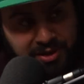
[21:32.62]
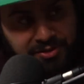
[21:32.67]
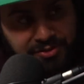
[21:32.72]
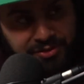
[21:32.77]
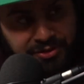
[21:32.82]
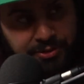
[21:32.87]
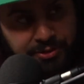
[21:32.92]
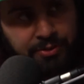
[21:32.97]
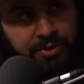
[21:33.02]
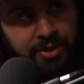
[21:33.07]

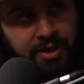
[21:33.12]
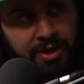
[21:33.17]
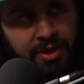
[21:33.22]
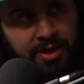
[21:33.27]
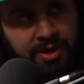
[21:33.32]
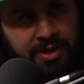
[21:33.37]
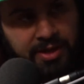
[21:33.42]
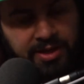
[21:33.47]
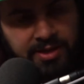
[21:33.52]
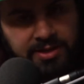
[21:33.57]
into,
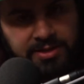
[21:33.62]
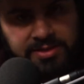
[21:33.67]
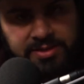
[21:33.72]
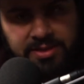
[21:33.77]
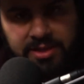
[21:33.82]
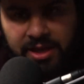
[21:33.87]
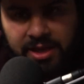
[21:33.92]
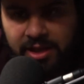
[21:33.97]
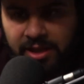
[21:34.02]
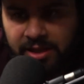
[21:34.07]
is
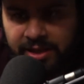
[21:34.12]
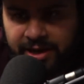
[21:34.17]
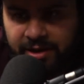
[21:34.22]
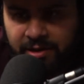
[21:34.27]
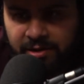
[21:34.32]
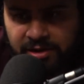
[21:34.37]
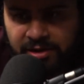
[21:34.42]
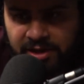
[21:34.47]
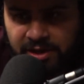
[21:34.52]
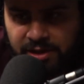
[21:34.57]
the
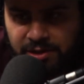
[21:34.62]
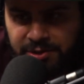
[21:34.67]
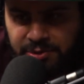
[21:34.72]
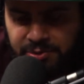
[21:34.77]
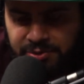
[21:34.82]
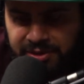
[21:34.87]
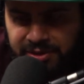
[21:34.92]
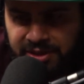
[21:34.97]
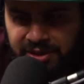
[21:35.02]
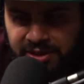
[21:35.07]
clarity
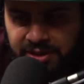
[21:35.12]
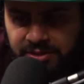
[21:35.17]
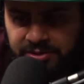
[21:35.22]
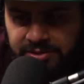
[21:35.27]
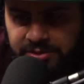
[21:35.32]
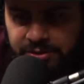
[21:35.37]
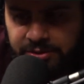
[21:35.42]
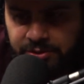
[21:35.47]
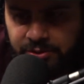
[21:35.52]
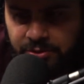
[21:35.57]
you need
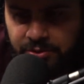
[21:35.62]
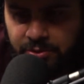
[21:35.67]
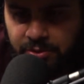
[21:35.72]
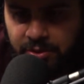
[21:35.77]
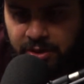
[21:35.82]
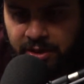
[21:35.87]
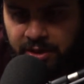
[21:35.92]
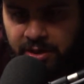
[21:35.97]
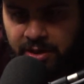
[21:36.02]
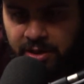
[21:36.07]

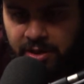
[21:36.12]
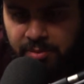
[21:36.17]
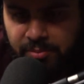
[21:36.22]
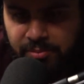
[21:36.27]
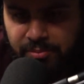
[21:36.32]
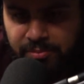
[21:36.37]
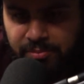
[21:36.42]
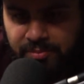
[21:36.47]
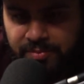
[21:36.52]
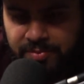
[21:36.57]
to
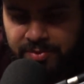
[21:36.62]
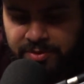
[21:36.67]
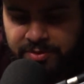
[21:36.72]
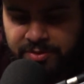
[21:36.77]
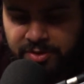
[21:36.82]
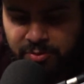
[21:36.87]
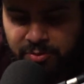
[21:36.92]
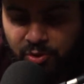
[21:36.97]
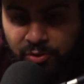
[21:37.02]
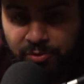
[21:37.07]

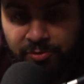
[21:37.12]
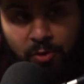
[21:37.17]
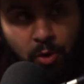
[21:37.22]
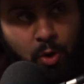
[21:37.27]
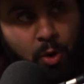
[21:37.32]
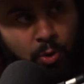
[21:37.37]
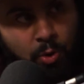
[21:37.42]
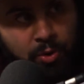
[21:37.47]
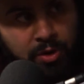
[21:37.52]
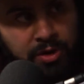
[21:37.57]
move
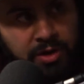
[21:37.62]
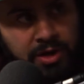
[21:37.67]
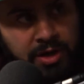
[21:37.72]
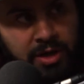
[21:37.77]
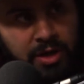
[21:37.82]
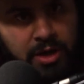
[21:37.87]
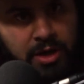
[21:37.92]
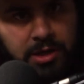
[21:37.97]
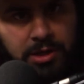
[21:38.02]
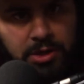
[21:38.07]
forward.
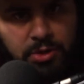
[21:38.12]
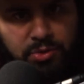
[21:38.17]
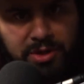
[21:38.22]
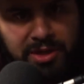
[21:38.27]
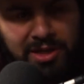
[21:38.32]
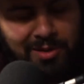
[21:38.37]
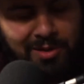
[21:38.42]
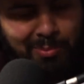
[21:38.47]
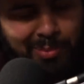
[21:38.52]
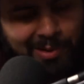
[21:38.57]
You
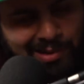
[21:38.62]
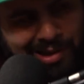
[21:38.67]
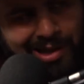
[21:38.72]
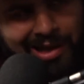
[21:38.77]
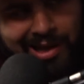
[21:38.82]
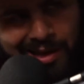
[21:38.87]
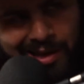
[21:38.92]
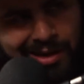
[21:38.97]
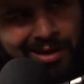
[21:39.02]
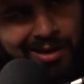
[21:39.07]
need a
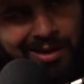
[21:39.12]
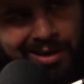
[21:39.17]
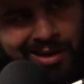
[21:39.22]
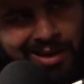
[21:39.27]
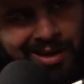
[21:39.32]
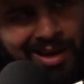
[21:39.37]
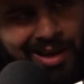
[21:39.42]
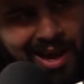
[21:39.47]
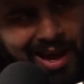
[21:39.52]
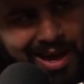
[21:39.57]
plan.
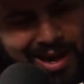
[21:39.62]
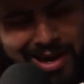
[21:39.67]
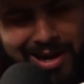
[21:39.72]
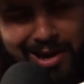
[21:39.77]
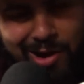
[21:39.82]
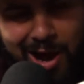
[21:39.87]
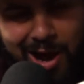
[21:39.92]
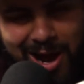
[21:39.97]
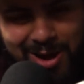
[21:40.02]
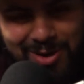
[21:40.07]
And I
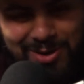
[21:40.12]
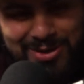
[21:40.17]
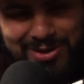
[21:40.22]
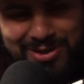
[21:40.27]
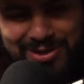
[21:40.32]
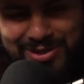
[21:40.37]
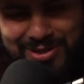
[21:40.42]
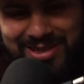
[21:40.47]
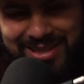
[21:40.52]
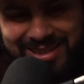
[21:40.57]
know how
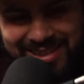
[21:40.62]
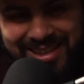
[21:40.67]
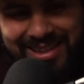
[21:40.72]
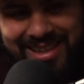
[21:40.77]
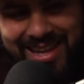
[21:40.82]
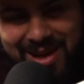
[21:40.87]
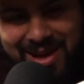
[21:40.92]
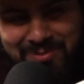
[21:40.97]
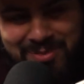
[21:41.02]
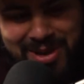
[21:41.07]
silly
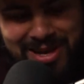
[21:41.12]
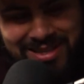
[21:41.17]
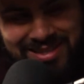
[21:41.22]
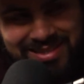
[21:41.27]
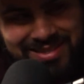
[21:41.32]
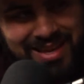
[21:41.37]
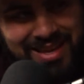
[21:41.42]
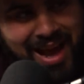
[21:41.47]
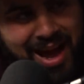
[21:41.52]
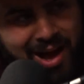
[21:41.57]
that may
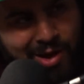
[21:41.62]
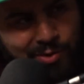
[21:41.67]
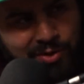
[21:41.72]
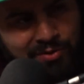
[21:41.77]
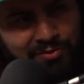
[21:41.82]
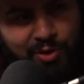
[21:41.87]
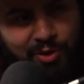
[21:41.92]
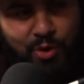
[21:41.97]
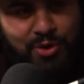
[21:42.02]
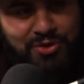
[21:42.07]
sound.
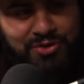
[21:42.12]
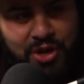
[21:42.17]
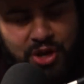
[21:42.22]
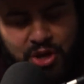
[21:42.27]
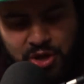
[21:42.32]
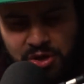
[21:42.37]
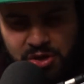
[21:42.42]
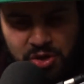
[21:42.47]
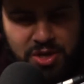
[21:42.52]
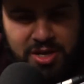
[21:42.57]
Of course,
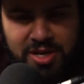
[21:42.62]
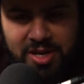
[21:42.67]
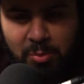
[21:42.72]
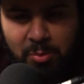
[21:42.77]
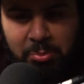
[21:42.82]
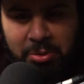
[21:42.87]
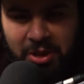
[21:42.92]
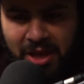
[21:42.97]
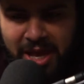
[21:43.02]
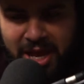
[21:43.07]
you need a
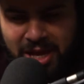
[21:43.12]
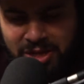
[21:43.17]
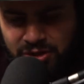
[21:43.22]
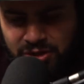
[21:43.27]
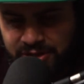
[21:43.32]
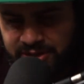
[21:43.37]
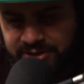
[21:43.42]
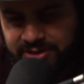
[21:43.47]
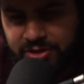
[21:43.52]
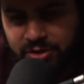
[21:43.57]
plan. You
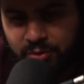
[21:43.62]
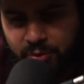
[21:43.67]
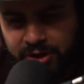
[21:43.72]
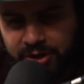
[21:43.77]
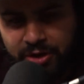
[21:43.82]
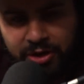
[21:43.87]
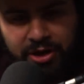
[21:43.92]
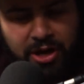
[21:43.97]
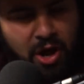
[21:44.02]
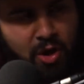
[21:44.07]
need to know where
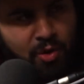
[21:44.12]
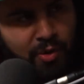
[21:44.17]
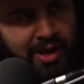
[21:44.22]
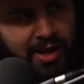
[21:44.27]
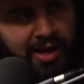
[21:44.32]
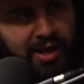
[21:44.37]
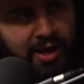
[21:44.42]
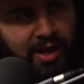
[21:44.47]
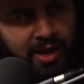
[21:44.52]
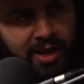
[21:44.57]
you're
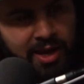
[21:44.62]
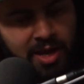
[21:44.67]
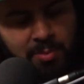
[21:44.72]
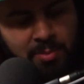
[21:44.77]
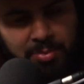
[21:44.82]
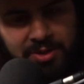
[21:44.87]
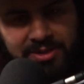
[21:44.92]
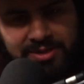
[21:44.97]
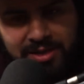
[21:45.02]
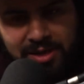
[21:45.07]
going.
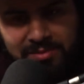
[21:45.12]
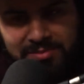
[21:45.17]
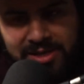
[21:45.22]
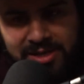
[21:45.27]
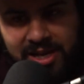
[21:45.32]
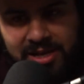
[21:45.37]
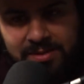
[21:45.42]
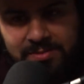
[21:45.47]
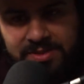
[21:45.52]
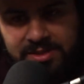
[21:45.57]
But
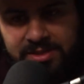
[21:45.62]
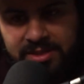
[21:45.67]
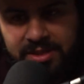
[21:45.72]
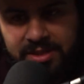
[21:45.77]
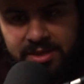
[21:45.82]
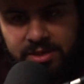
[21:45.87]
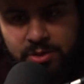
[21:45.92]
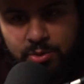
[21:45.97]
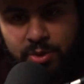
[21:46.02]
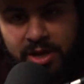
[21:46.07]
sometimes
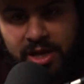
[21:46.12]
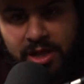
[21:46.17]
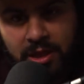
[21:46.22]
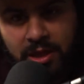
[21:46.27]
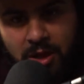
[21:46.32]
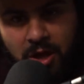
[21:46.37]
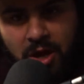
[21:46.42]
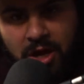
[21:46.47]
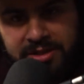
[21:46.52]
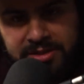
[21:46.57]
you get
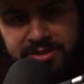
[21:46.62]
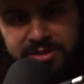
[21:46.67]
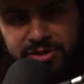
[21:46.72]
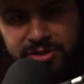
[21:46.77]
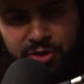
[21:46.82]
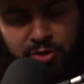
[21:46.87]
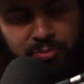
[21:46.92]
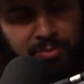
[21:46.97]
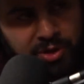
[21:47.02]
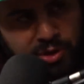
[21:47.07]
lost
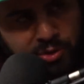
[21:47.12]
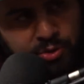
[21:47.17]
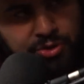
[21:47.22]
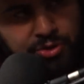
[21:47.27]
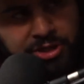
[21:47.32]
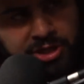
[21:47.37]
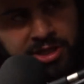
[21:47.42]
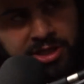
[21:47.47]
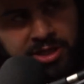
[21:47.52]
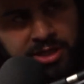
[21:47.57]
in your
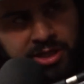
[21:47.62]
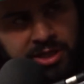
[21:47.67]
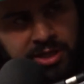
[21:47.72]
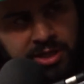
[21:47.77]
minutia,